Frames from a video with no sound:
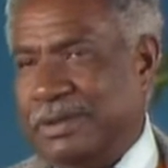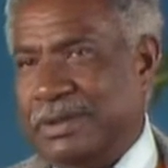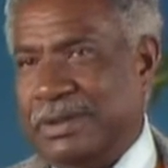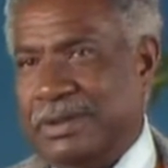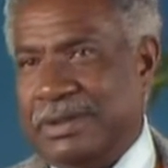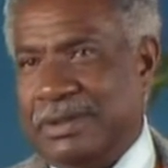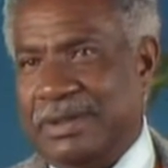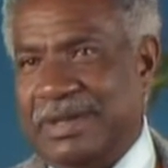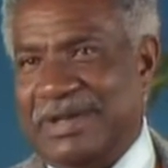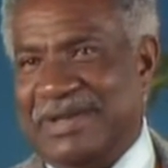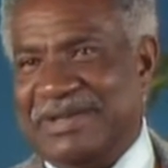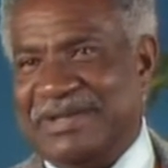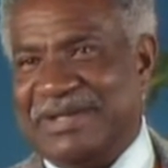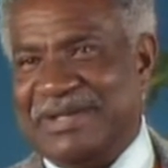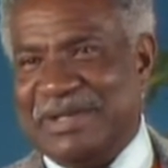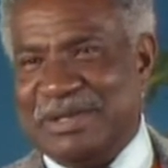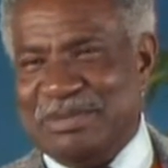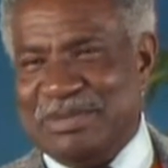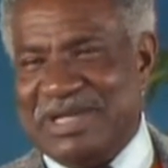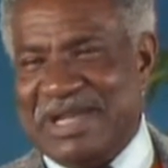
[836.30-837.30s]
uh,
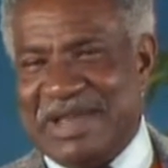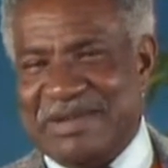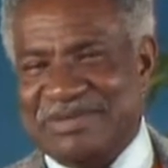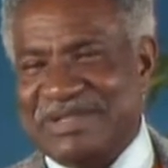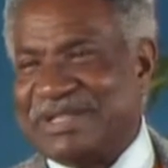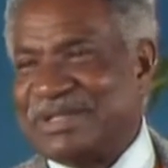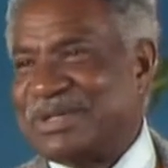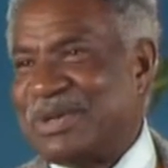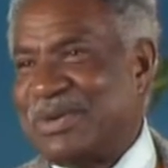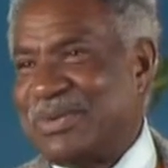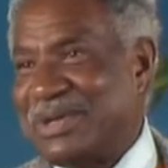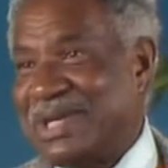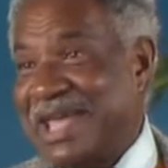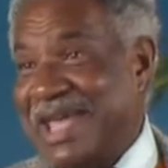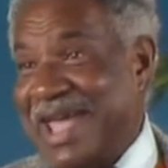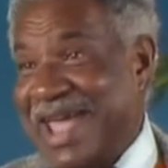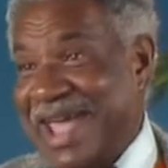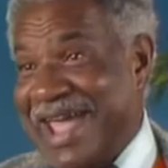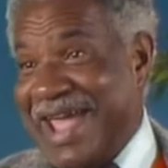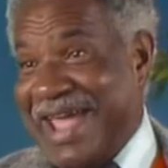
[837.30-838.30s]
sometimes that's all we
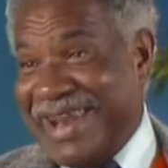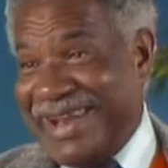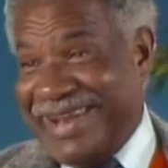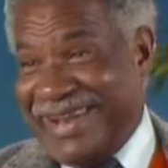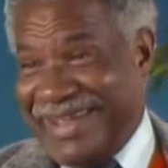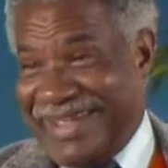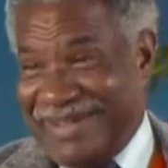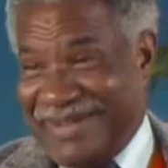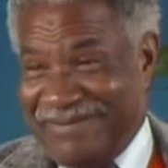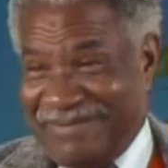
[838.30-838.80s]
had